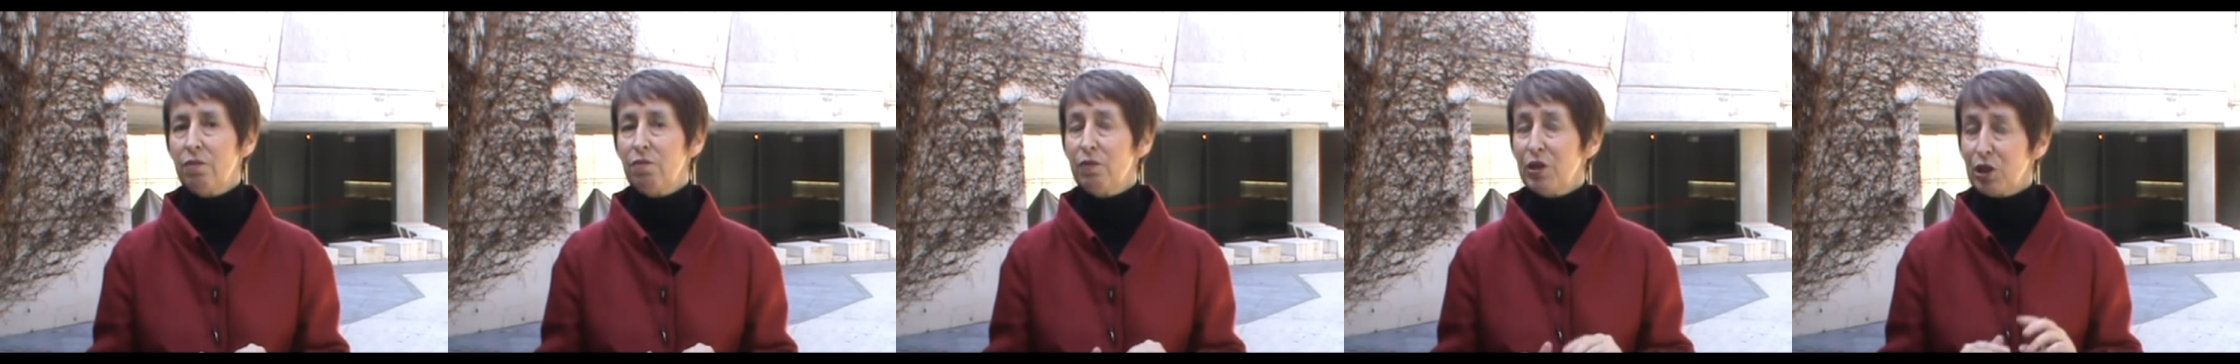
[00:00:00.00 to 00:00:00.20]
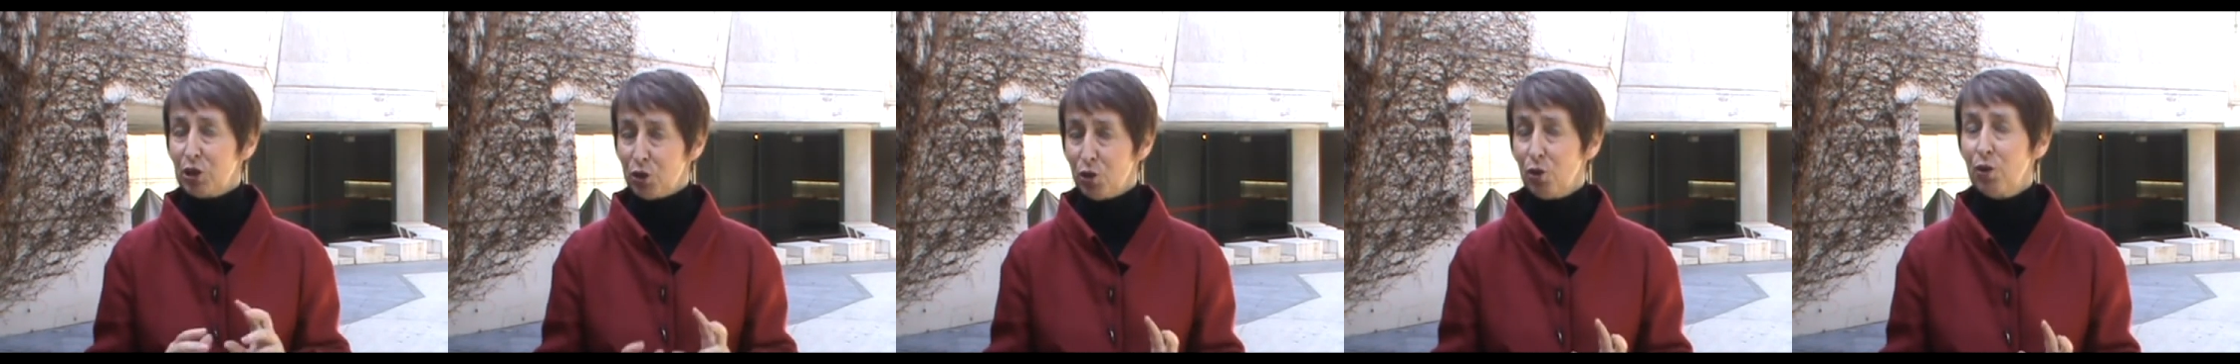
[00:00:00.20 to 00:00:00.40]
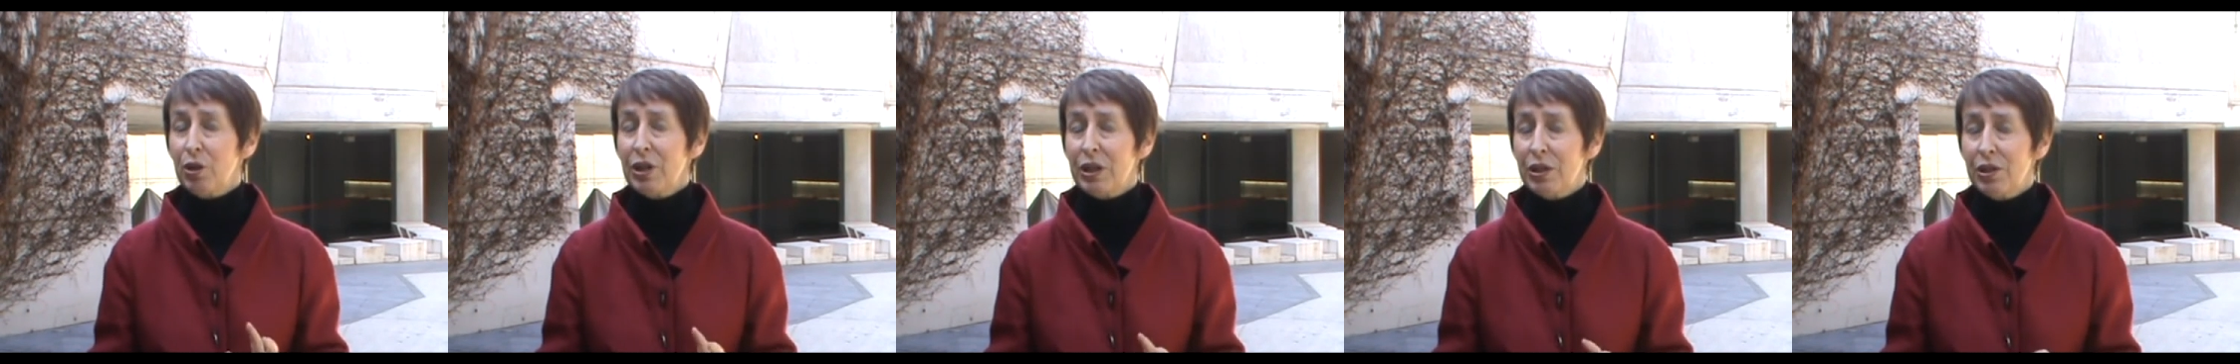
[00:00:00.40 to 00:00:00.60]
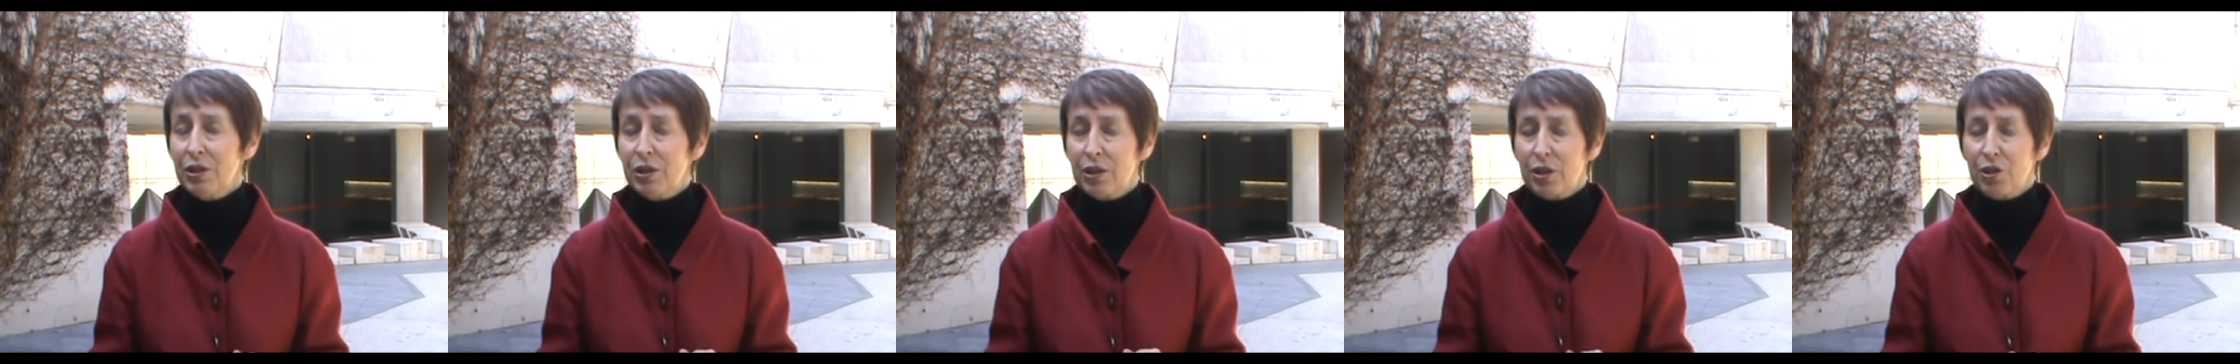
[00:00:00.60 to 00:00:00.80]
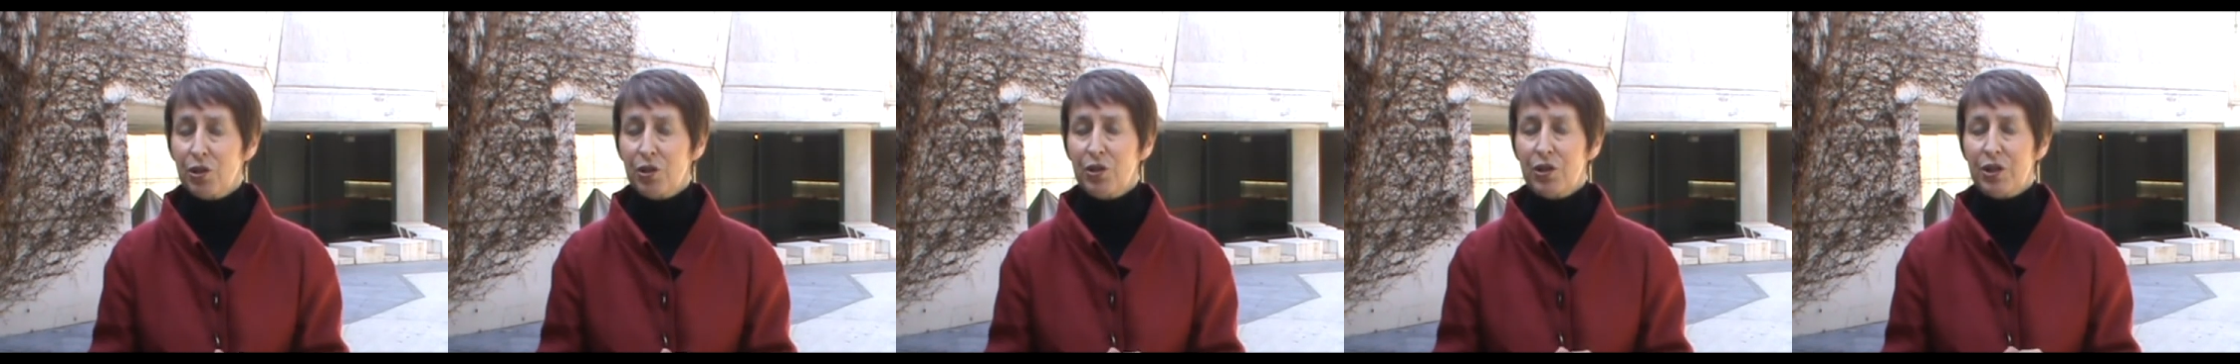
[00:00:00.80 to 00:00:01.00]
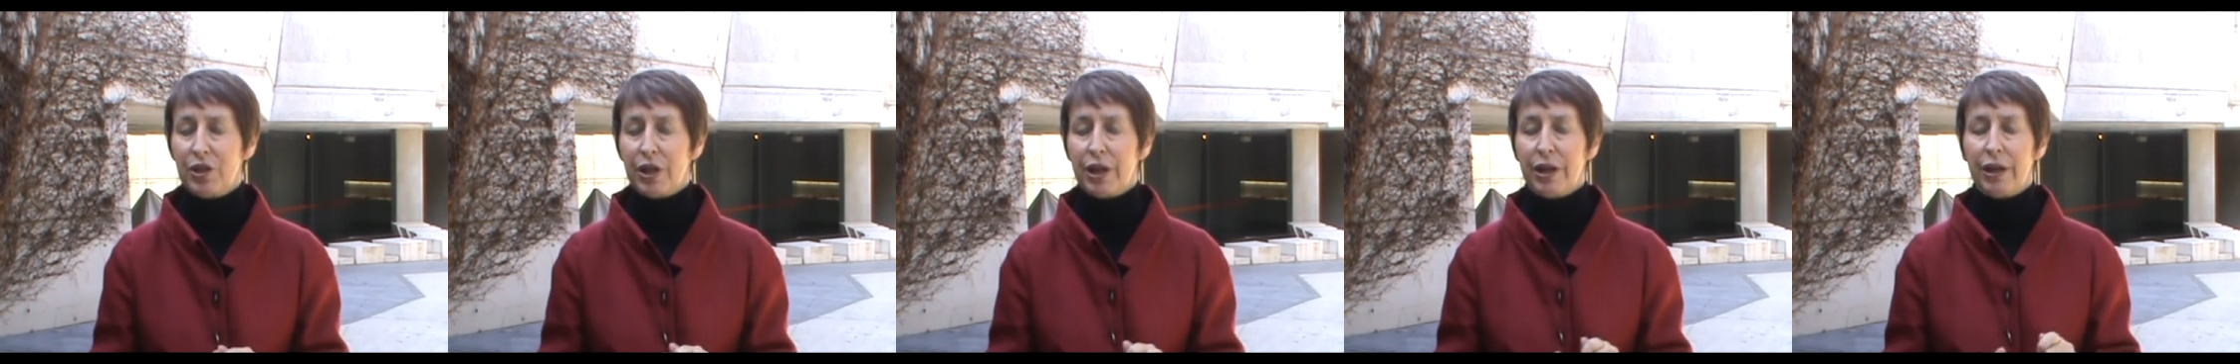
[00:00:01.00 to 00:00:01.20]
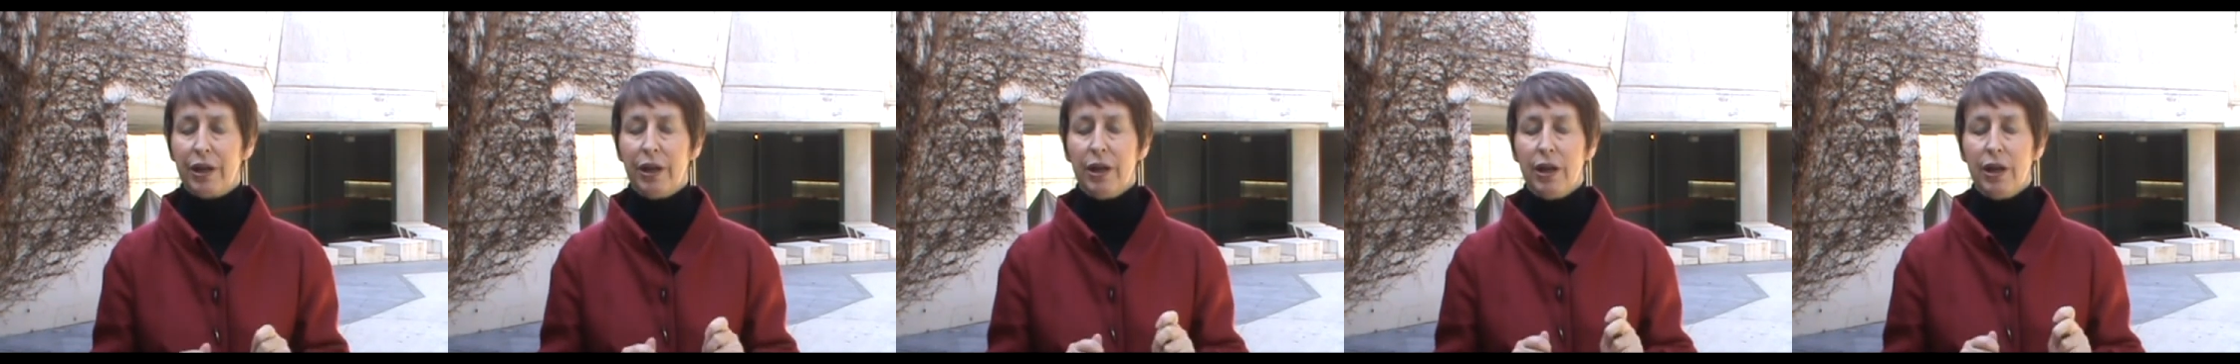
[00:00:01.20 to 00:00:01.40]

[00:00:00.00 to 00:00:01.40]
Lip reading: Victorians, I should say,